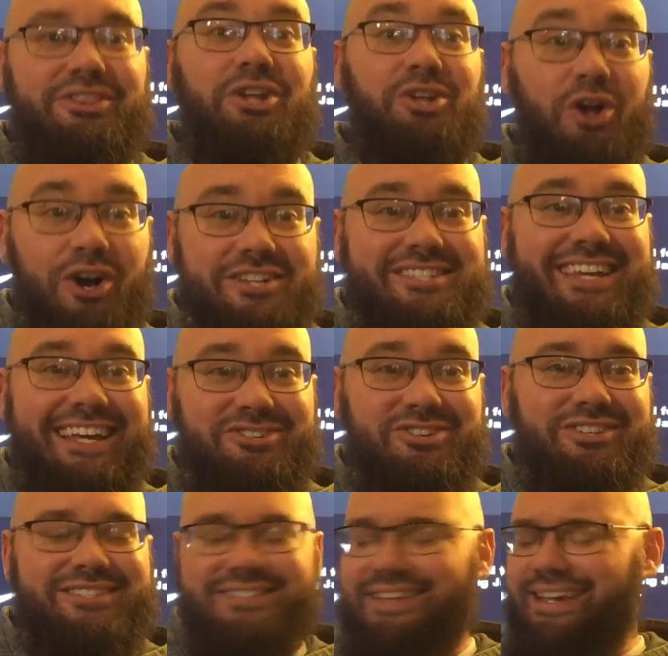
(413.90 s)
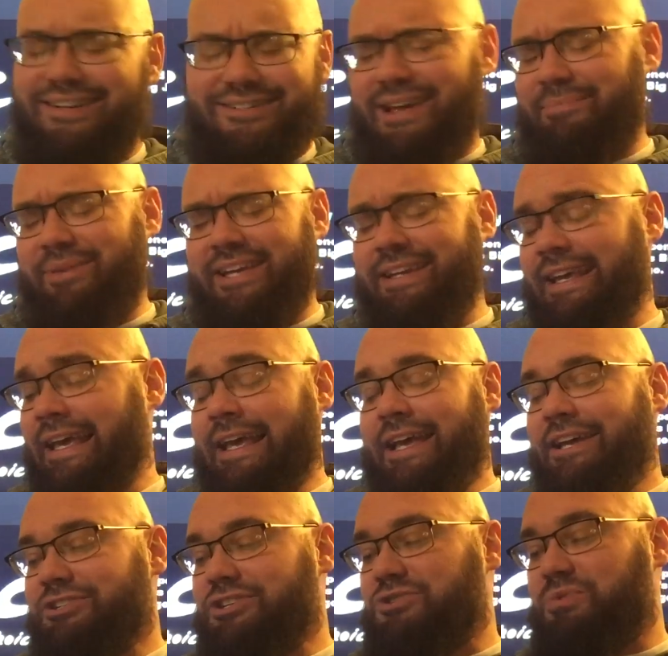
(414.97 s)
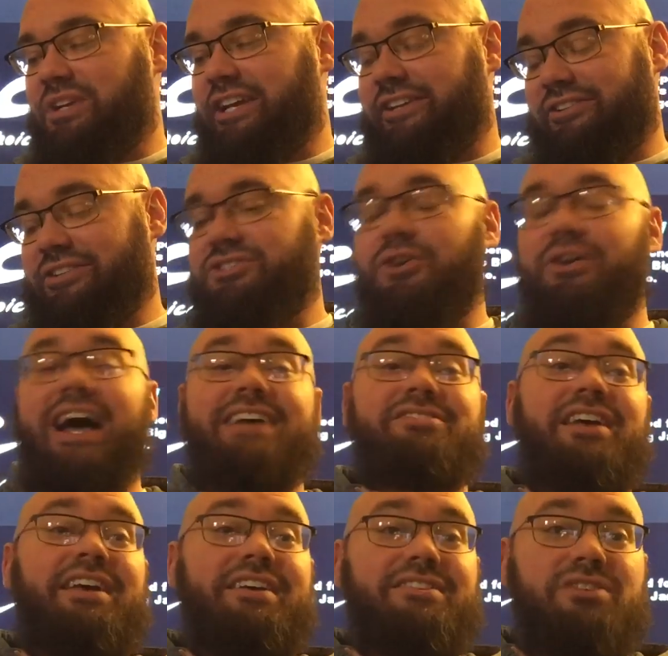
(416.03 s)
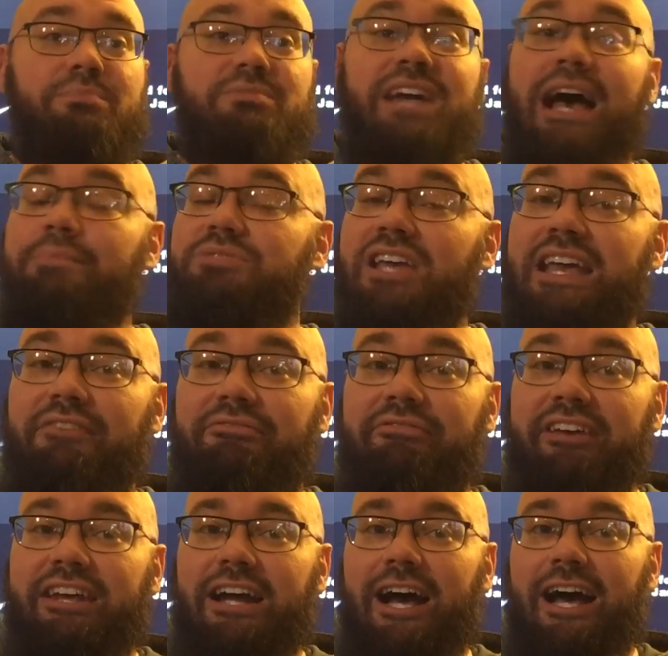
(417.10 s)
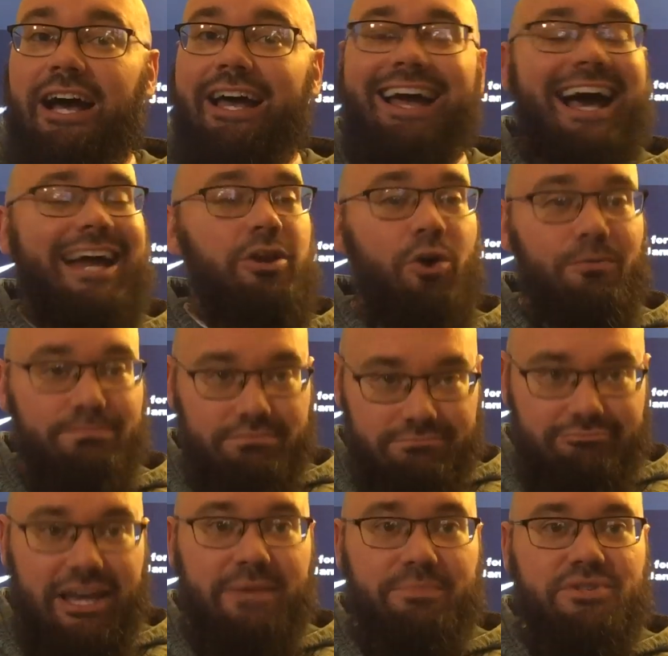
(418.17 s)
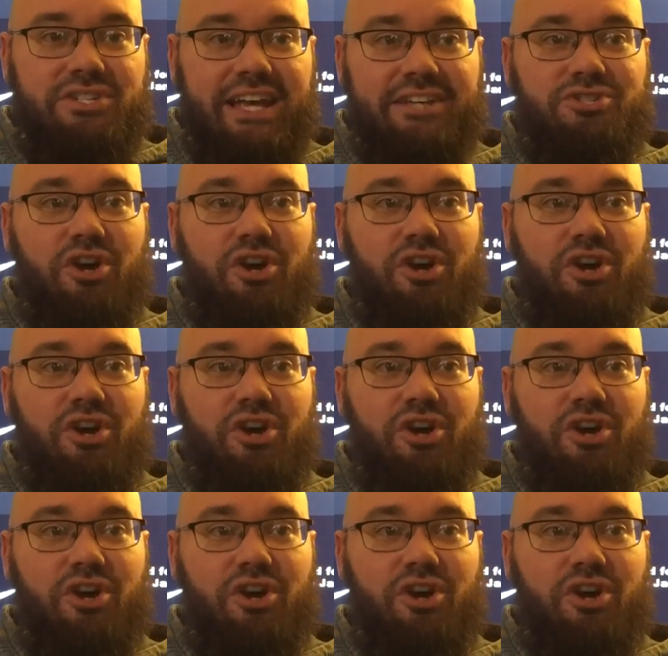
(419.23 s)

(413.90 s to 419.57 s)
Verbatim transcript: the Los Angeles Lakers. I mean, just ridiculous. So, guys, sometimes if it, uh, I don't make mistakes